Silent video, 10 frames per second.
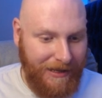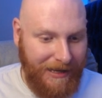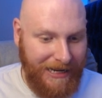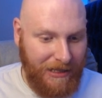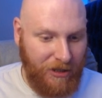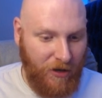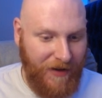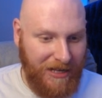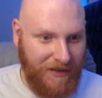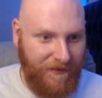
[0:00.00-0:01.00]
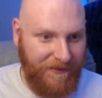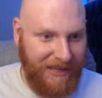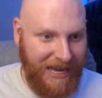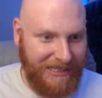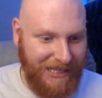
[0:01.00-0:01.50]
in the
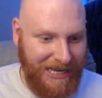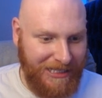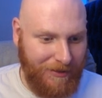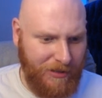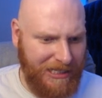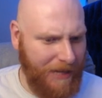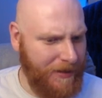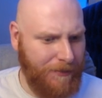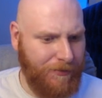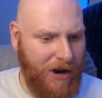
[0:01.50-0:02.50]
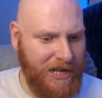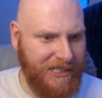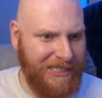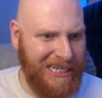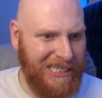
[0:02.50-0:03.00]
2058 season, which is a little bit
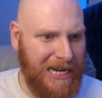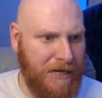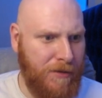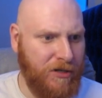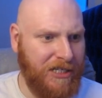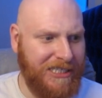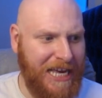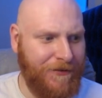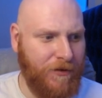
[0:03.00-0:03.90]
surprising, seeing as they're the most successful